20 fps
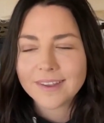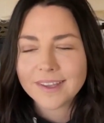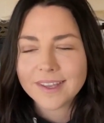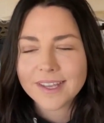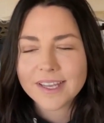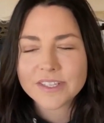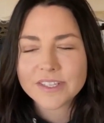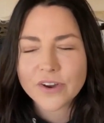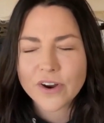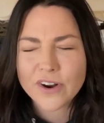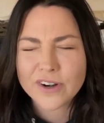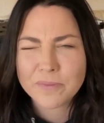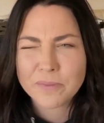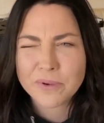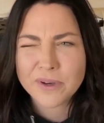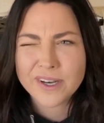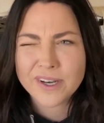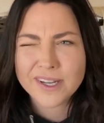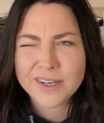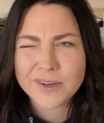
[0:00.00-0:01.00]
It's hard to
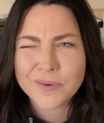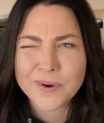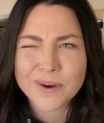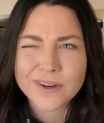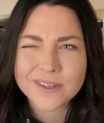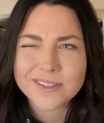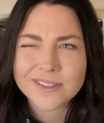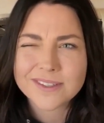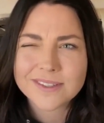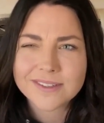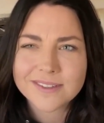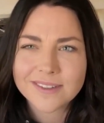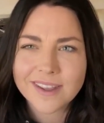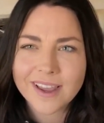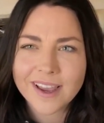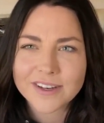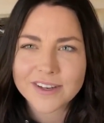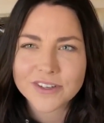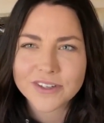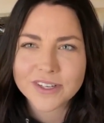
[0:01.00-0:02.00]
put it into words,
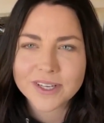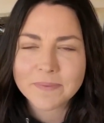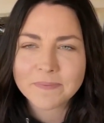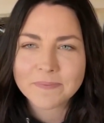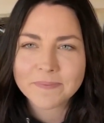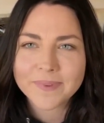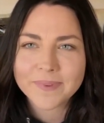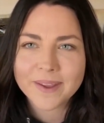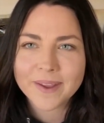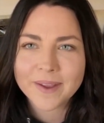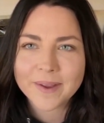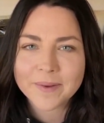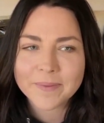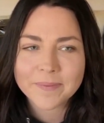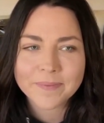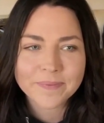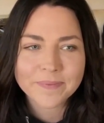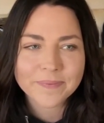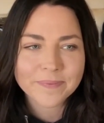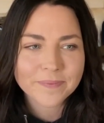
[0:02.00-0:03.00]
actually.
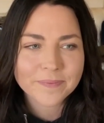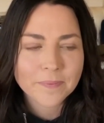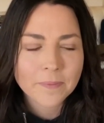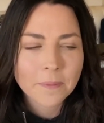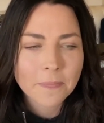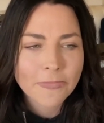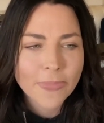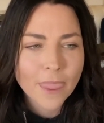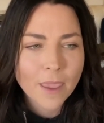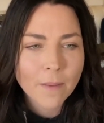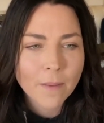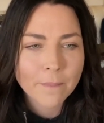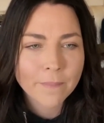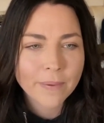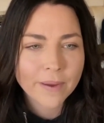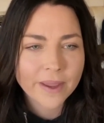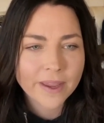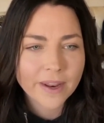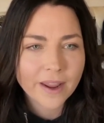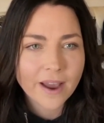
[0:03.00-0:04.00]

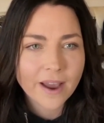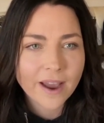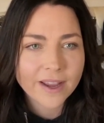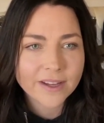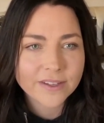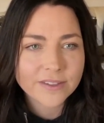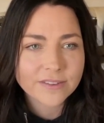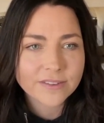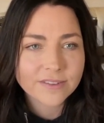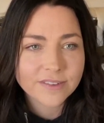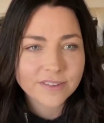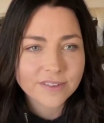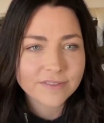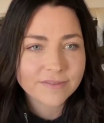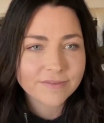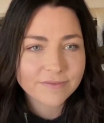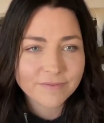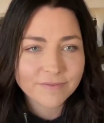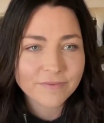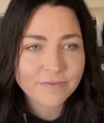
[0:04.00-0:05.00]
But I
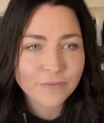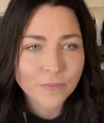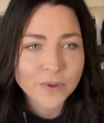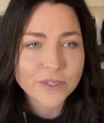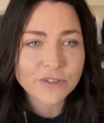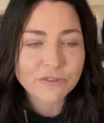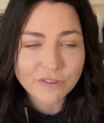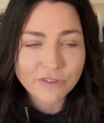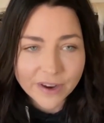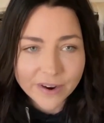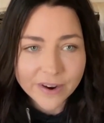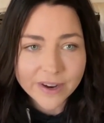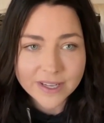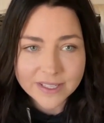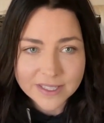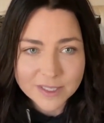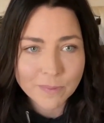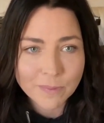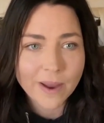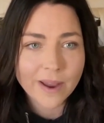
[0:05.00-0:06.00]
was very
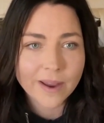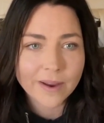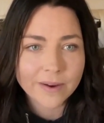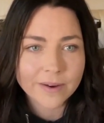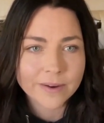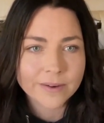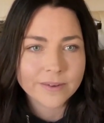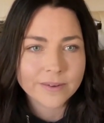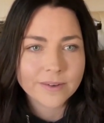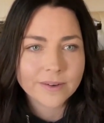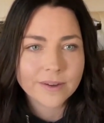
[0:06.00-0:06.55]
inspired